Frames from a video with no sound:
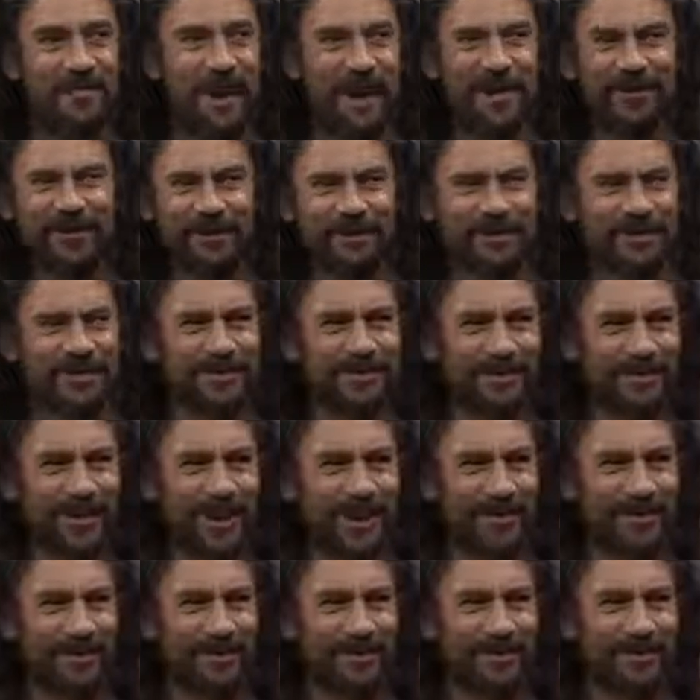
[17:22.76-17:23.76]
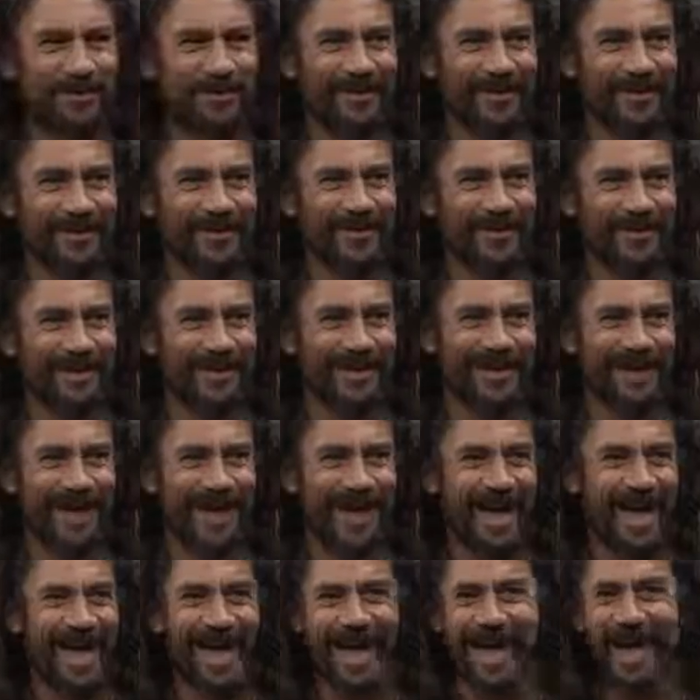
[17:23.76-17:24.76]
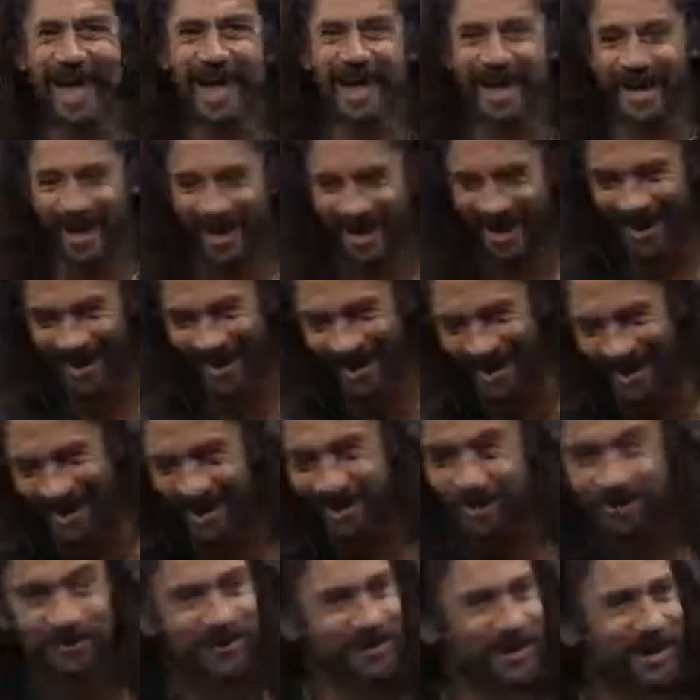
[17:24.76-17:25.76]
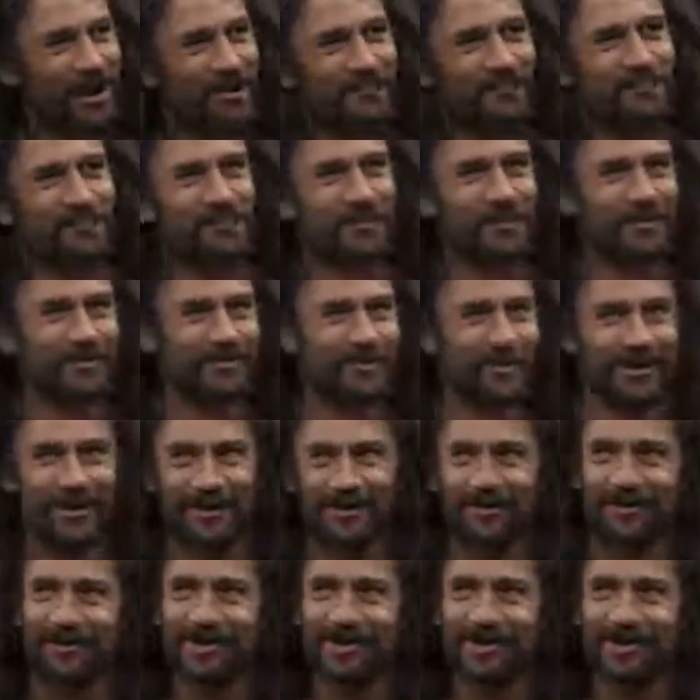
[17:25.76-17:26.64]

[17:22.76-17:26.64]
backwards in time, isn't it, really? Was it going forward in time?